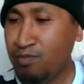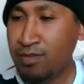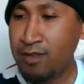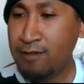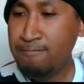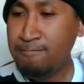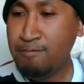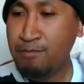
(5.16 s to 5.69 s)

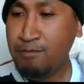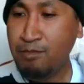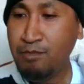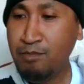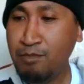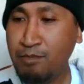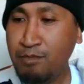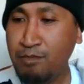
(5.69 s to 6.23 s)

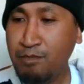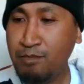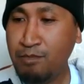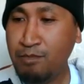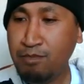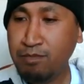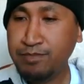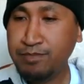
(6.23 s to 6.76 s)

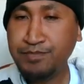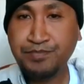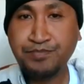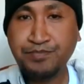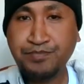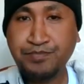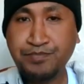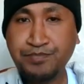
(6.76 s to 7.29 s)

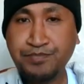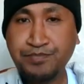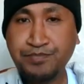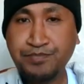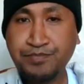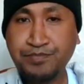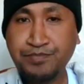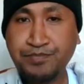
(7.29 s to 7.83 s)

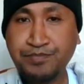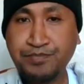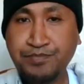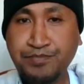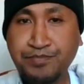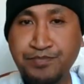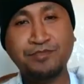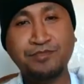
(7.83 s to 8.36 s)

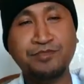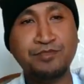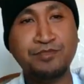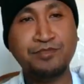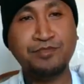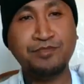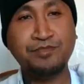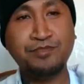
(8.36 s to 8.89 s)

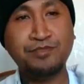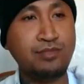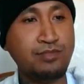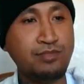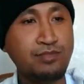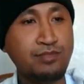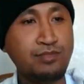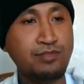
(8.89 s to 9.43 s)

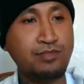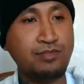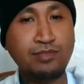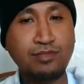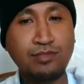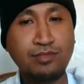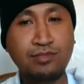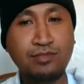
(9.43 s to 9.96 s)

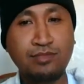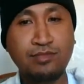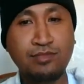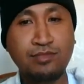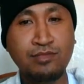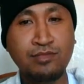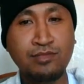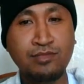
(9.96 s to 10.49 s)

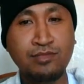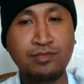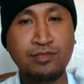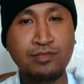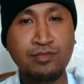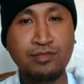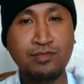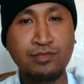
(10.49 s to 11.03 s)

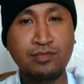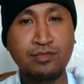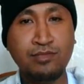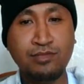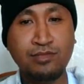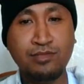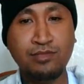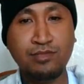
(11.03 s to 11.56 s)

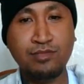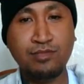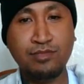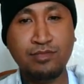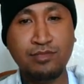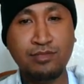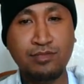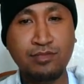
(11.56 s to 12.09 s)

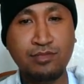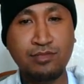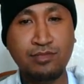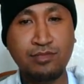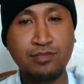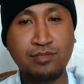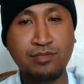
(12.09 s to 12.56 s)
No words are spoken by the person on screen.